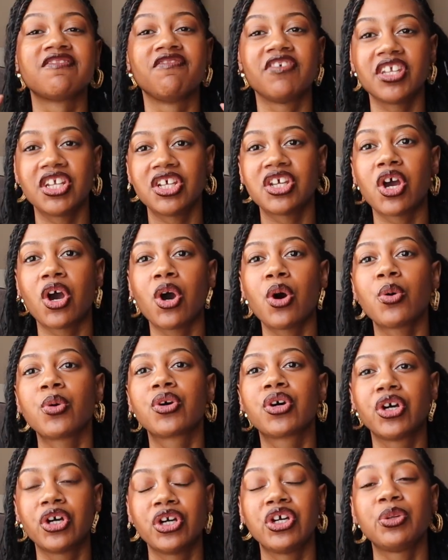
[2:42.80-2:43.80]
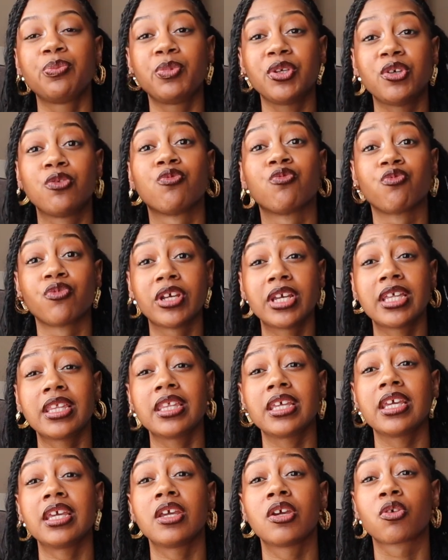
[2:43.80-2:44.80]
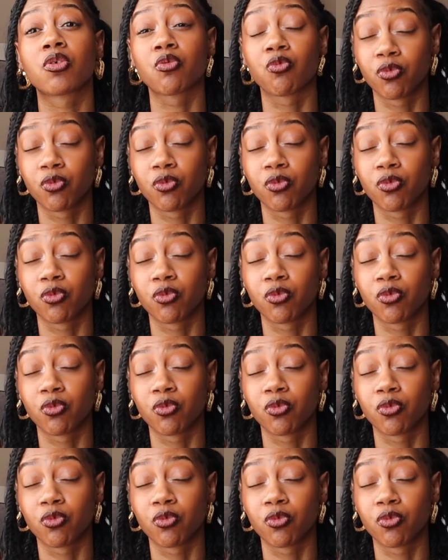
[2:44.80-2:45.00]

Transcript: video could be really,